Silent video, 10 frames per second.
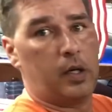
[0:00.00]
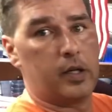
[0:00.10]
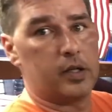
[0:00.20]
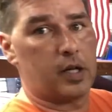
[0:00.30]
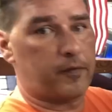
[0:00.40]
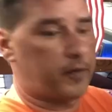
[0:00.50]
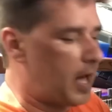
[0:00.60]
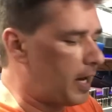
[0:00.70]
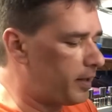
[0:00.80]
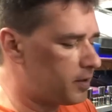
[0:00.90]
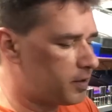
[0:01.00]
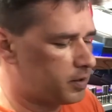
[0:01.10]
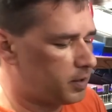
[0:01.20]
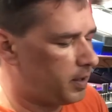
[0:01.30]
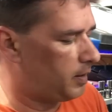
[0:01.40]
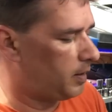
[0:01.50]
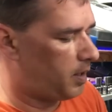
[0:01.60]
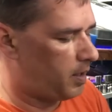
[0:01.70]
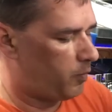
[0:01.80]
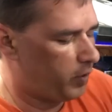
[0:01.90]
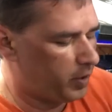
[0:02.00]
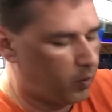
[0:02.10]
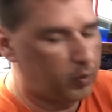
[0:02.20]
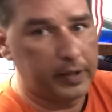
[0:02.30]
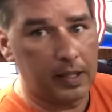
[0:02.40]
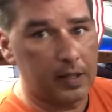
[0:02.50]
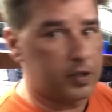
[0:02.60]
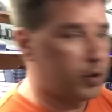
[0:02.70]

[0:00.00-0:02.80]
Here's our flyers. We only get